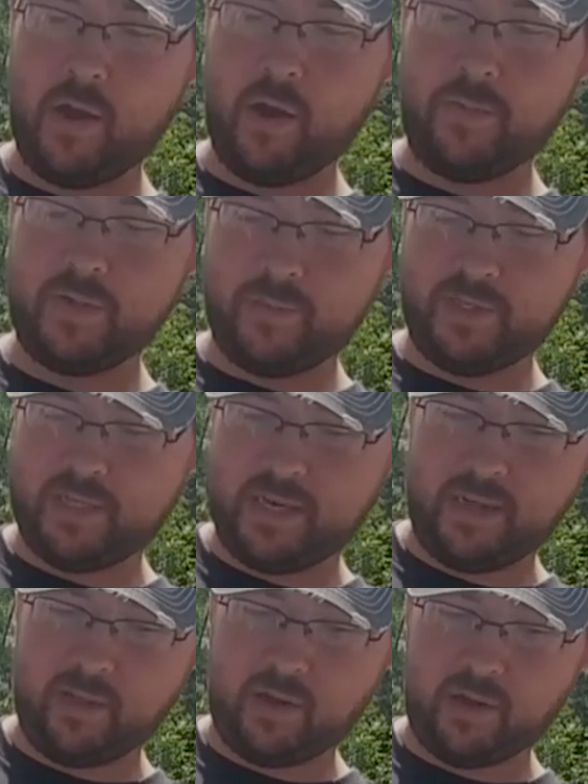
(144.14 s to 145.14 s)
hope it's been
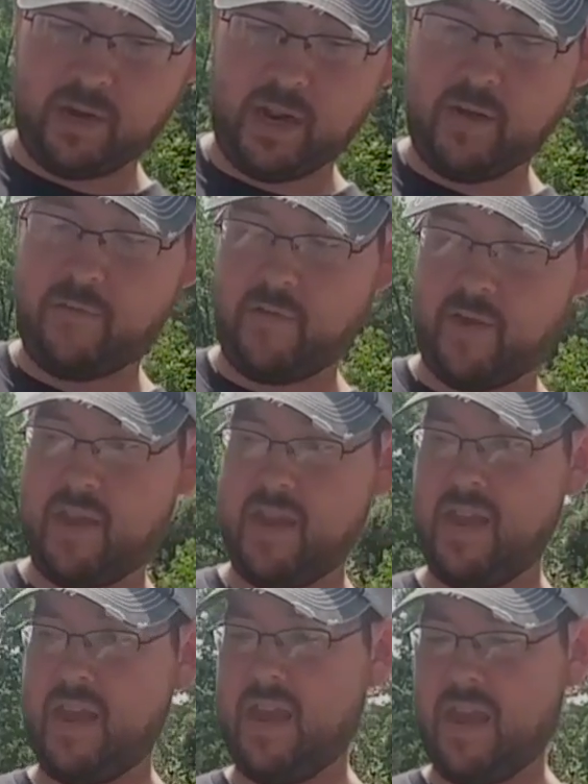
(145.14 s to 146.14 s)
sitting long enough
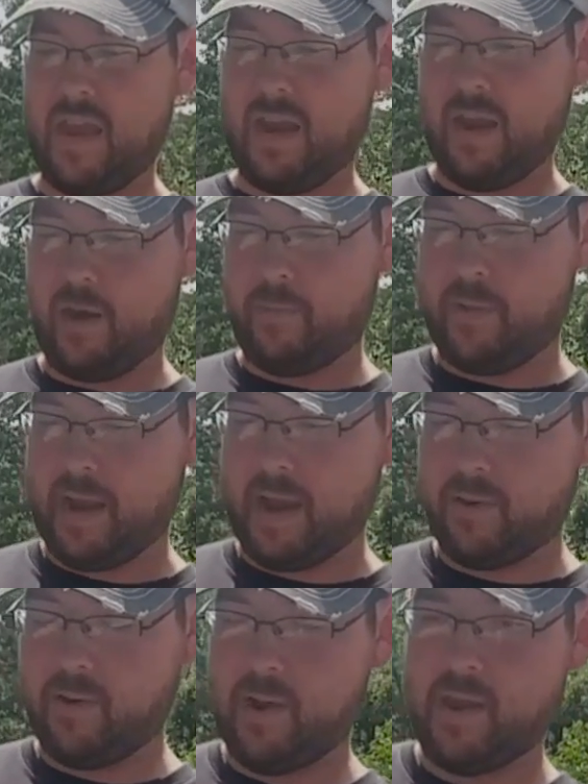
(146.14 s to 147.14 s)
and helped me out.